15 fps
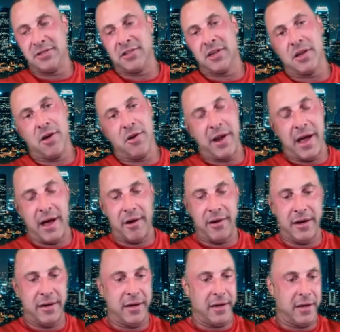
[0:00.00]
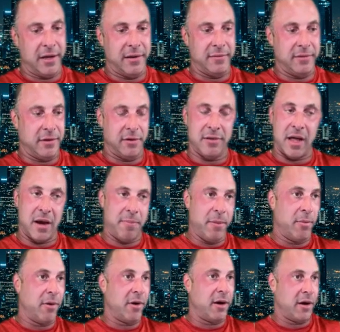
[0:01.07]
Things are going to go down, and uh, you know, a lot
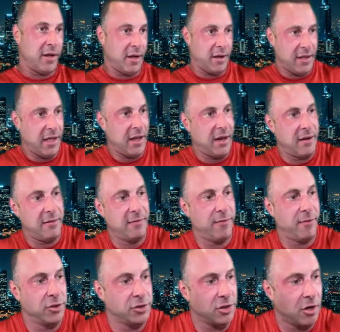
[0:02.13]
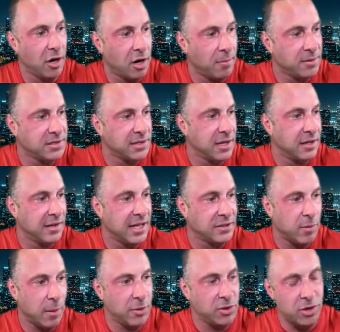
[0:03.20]
of people are going to get it for sure, 100%.
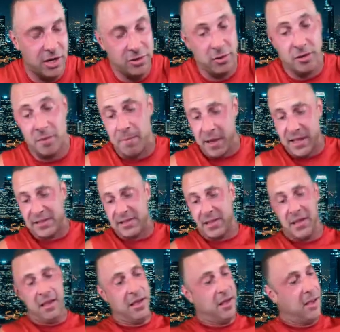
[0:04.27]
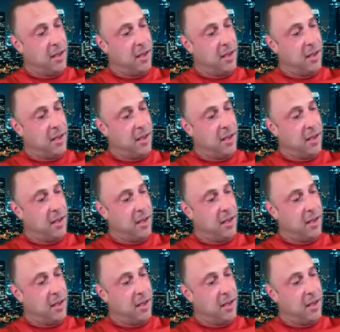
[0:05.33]
That's why we try to do the best.